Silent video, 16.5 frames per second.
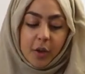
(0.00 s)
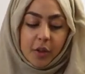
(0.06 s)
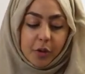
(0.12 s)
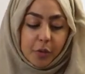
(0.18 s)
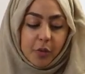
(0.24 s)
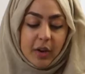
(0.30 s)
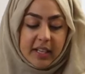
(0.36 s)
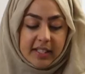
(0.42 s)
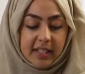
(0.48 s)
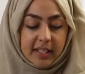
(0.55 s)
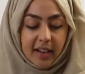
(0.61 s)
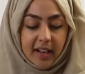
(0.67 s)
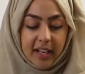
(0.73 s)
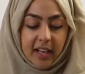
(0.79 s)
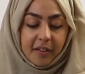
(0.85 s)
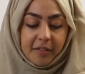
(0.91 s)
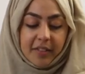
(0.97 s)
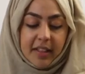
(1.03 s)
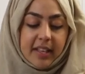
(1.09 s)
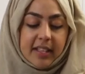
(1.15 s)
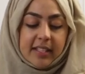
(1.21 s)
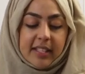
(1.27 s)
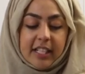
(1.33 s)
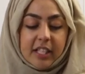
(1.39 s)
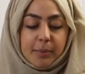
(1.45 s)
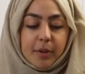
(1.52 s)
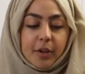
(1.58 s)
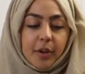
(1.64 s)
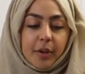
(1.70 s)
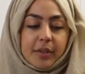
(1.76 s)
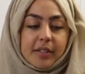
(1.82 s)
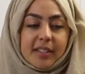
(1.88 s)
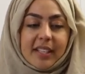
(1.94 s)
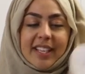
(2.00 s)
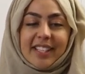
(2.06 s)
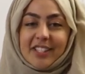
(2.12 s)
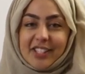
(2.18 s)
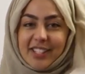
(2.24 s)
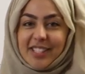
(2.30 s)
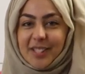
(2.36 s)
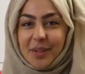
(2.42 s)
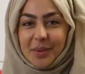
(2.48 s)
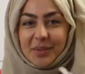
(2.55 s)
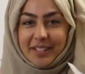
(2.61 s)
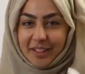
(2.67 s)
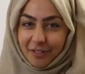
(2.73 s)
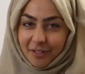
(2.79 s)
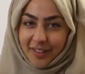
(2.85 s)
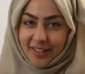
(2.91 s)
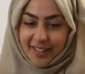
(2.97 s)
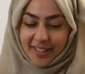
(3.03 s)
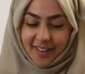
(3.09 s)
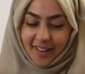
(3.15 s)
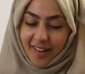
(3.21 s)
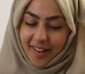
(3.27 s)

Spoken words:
the reason I love this is because it's just so different,